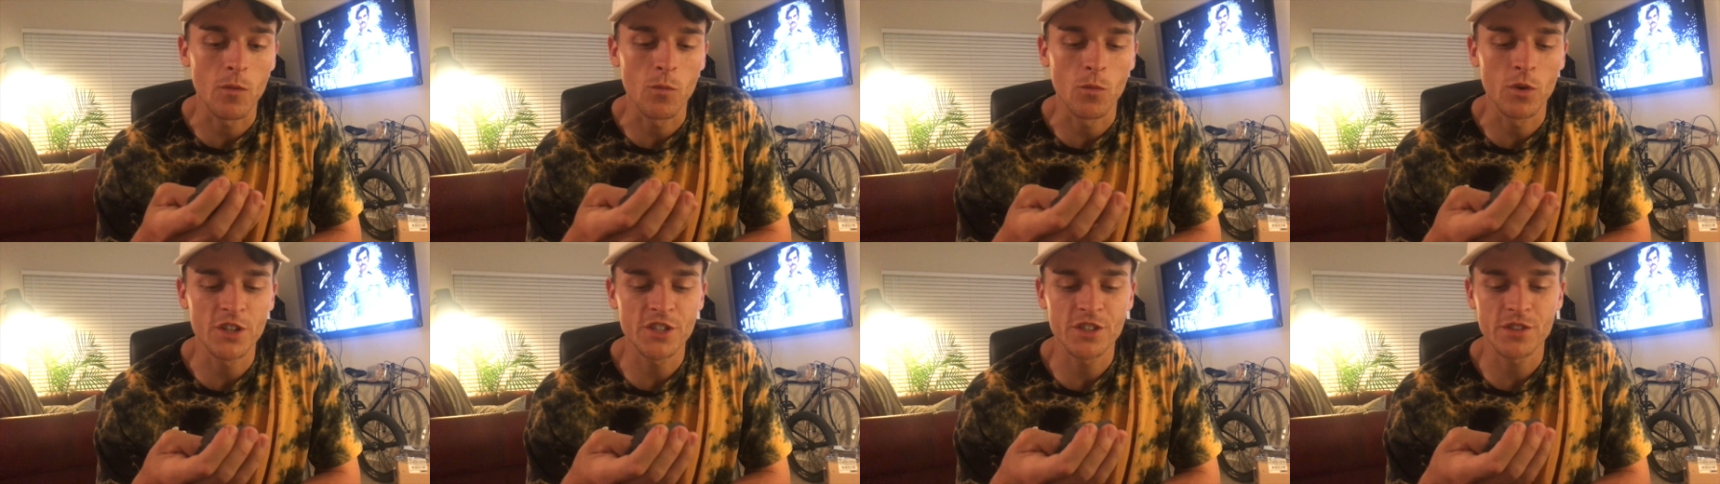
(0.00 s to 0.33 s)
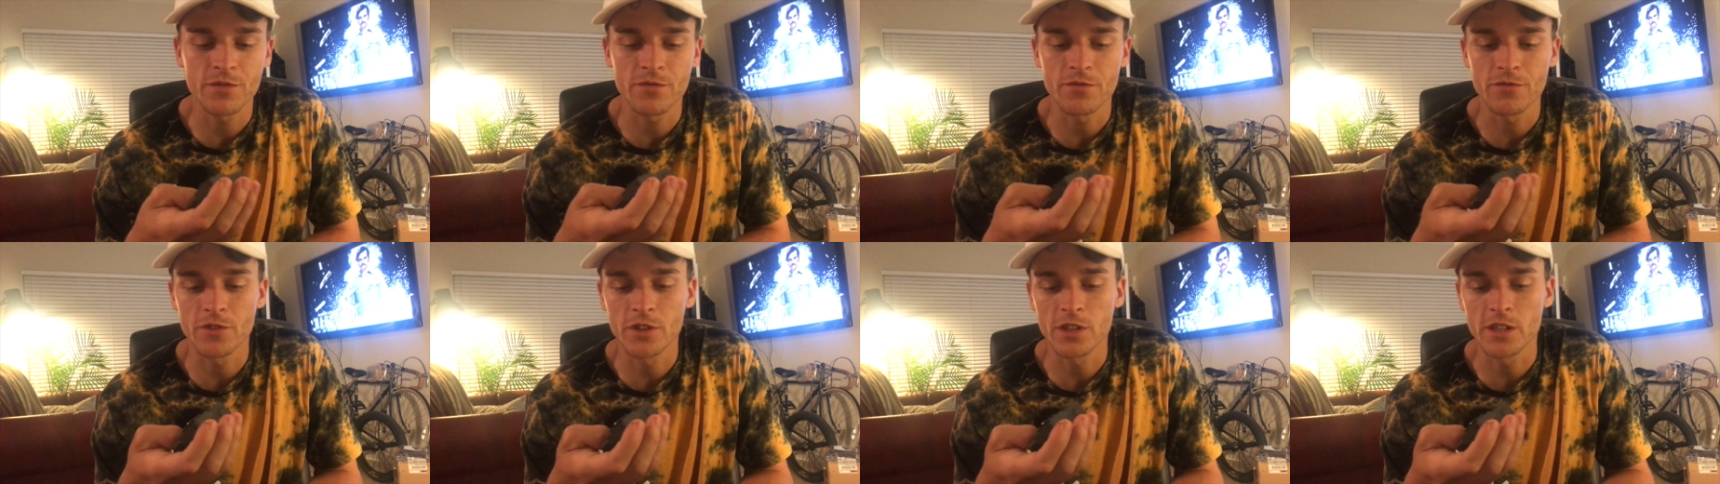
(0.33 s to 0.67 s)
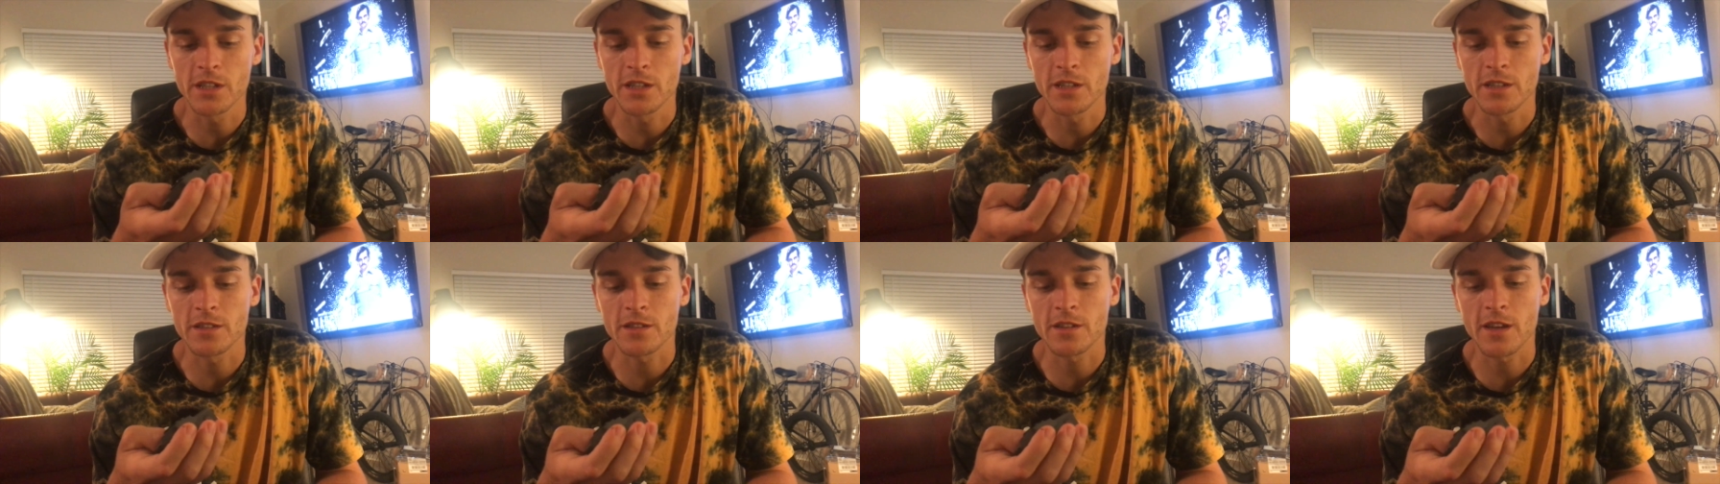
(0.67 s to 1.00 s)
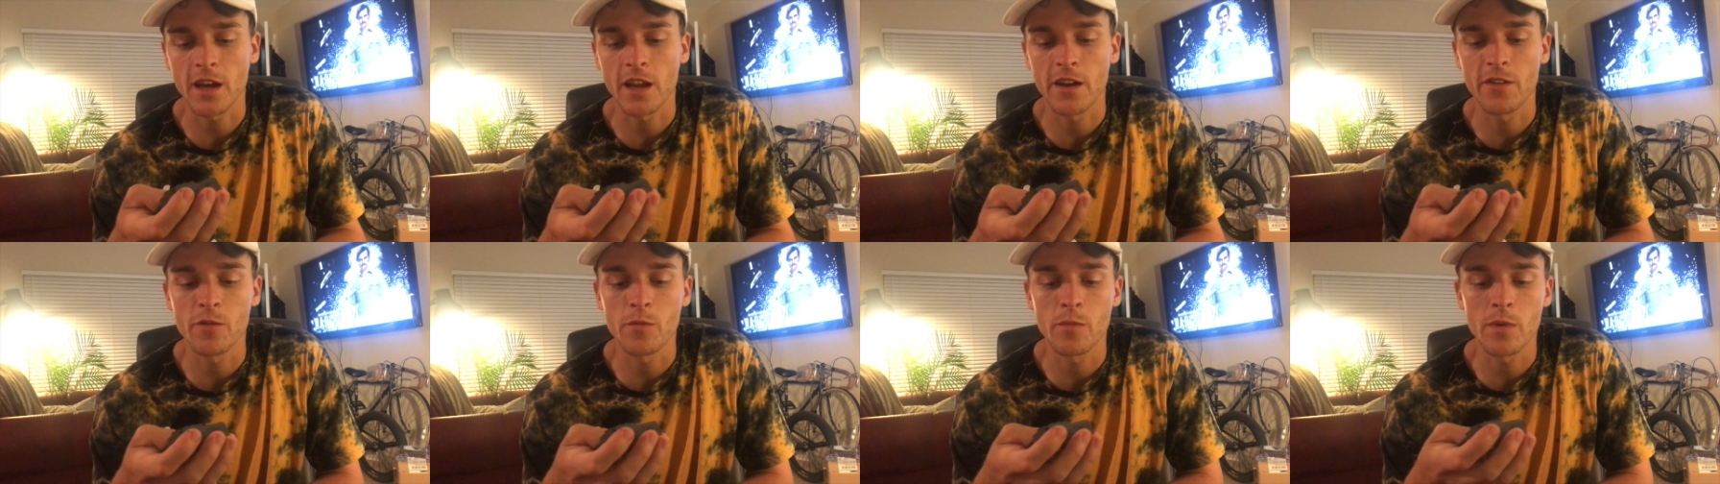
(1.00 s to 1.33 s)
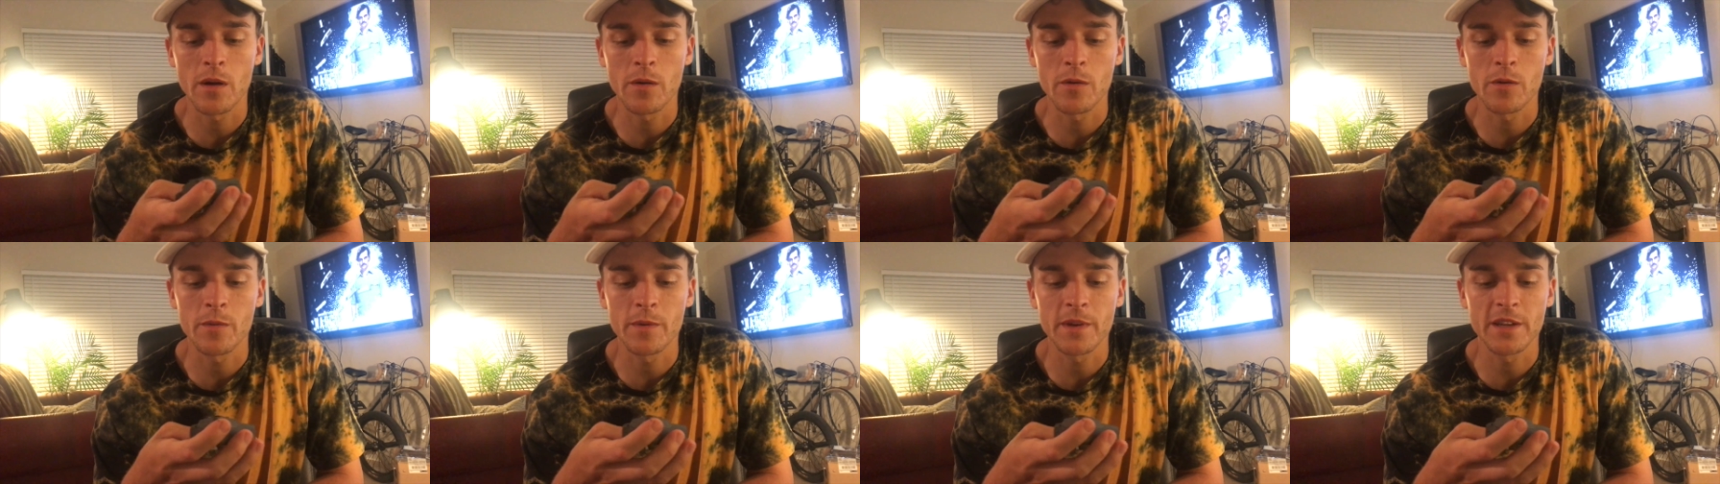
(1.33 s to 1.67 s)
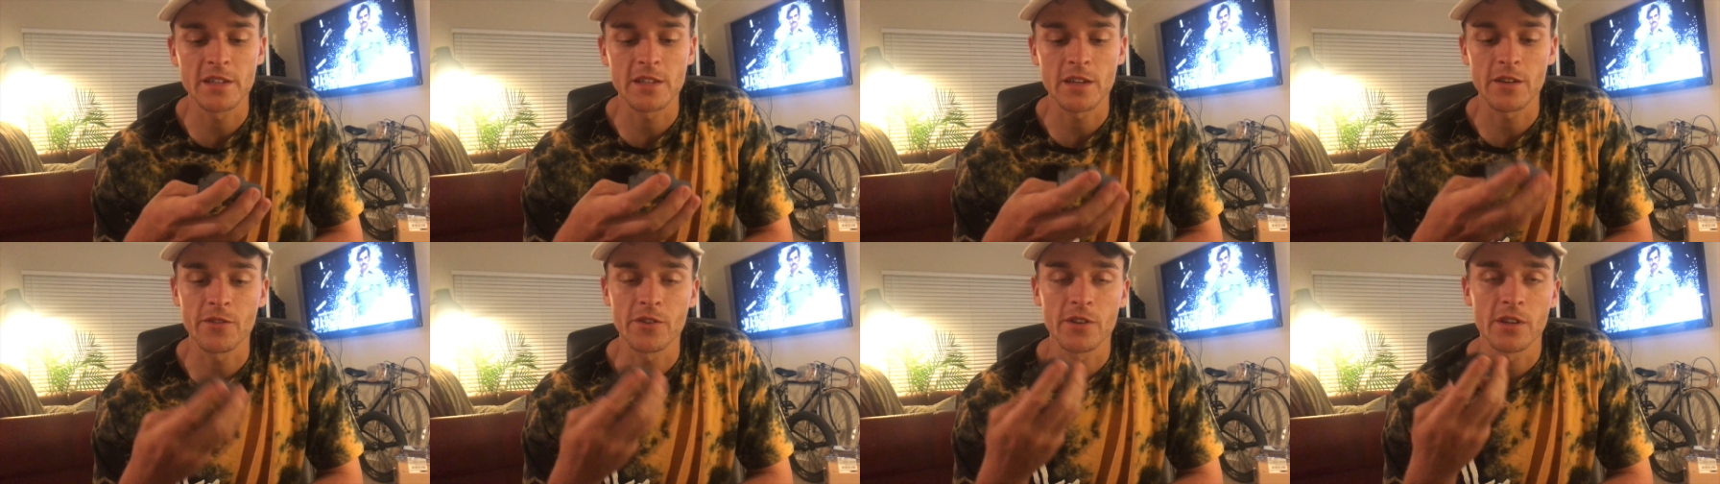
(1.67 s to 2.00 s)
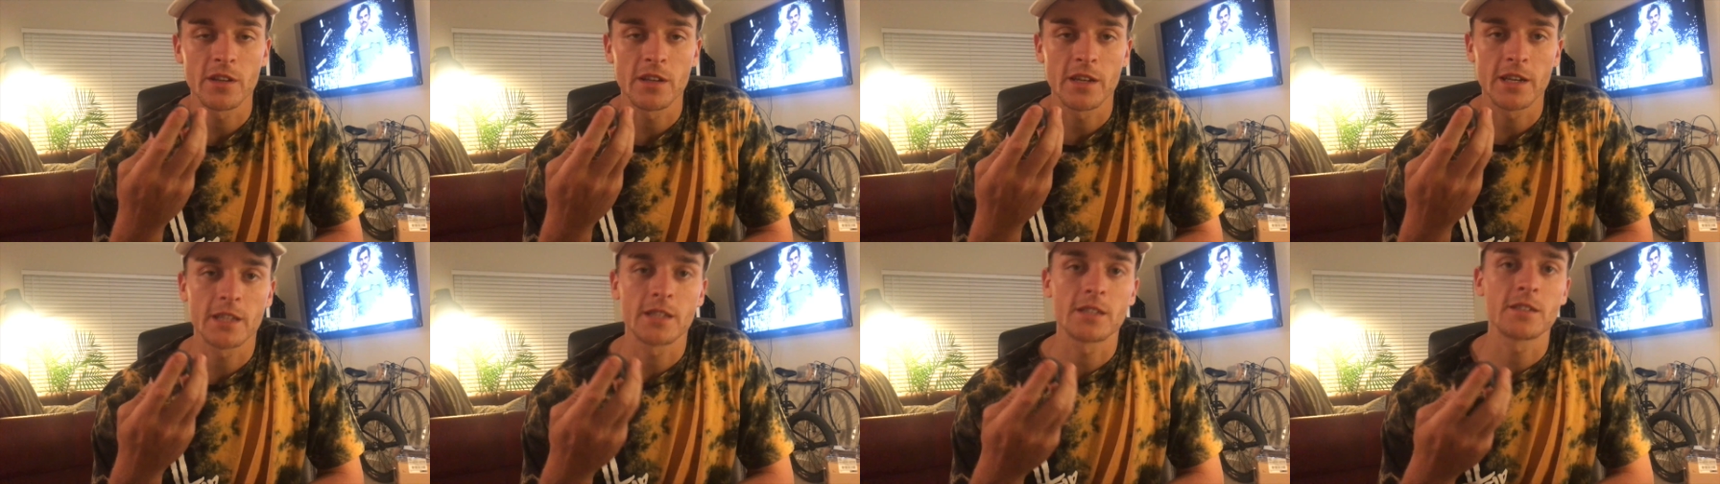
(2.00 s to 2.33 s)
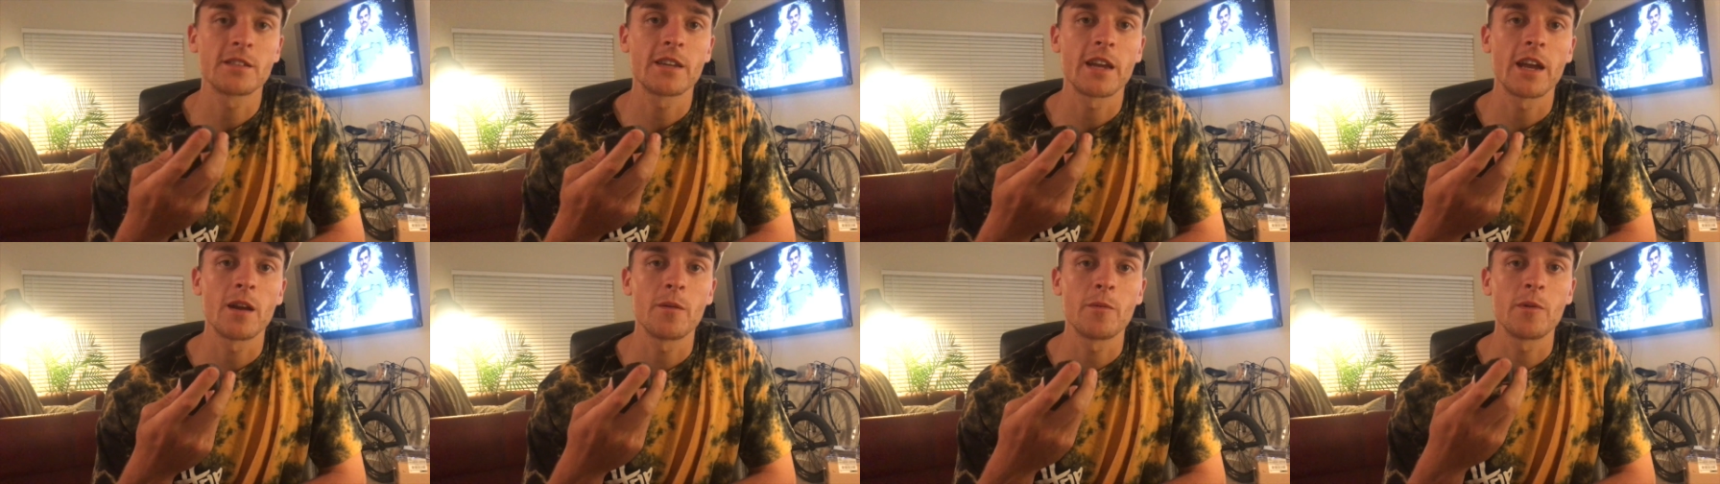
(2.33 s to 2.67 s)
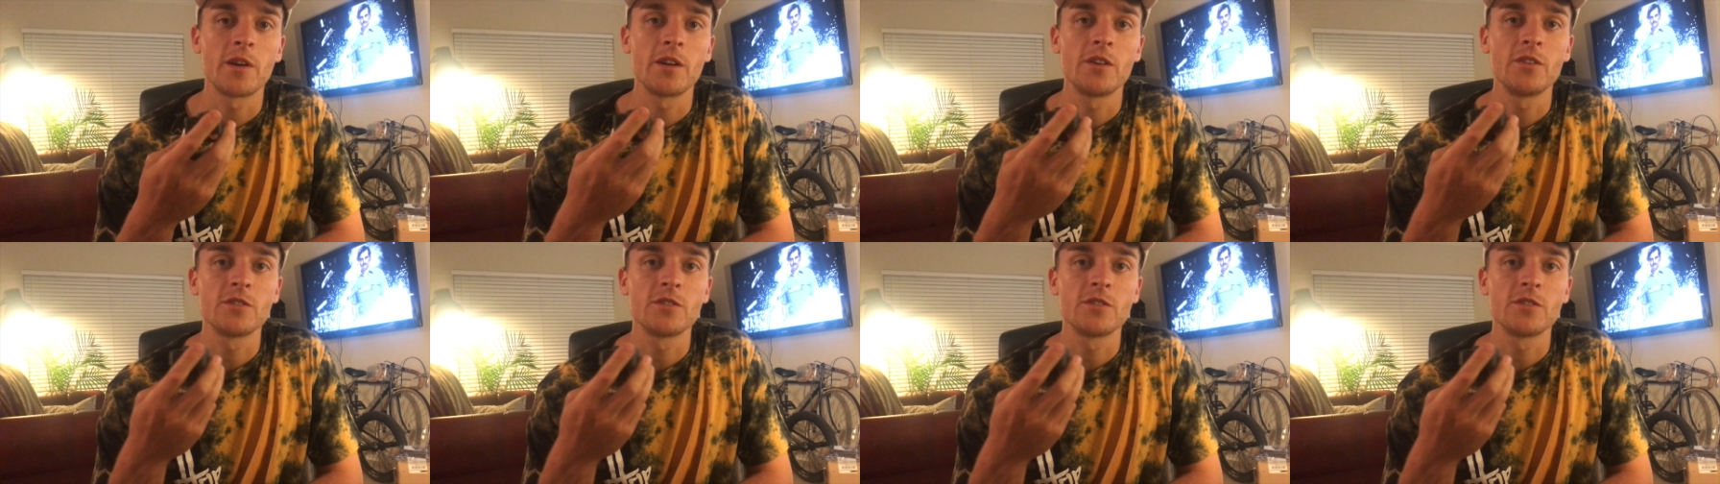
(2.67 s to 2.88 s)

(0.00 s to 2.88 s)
Which really is kind of a bummer because I really like this camera.